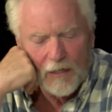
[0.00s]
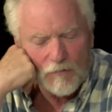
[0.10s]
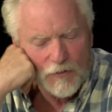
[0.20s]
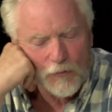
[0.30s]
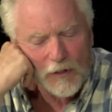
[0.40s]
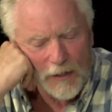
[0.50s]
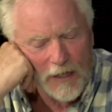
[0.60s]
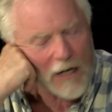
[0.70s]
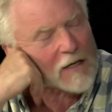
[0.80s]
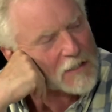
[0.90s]
He was really an
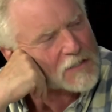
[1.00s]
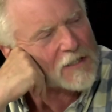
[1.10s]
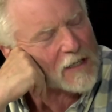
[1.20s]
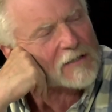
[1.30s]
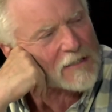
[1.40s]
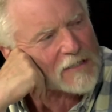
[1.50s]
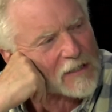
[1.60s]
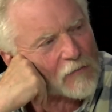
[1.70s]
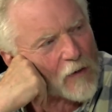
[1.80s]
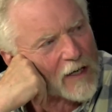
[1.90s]
artist, an
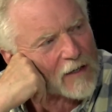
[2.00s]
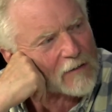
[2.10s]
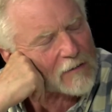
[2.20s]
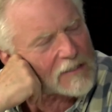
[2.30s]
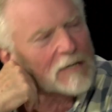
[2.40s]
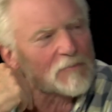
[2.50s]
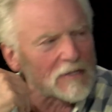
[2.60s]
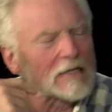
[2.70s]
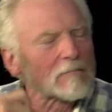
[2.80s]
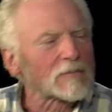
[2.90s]
artistic writer, mm-hmm. deep
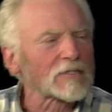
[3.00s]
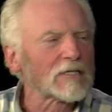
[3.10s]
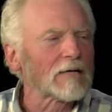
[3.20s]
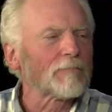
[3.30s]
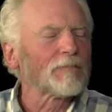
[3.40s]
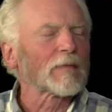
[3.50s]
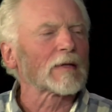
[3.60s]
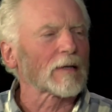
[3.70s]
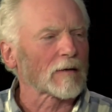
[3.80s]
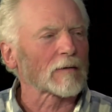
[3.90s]
themes, deep,
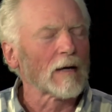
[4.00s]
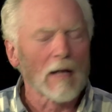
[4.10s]
you know.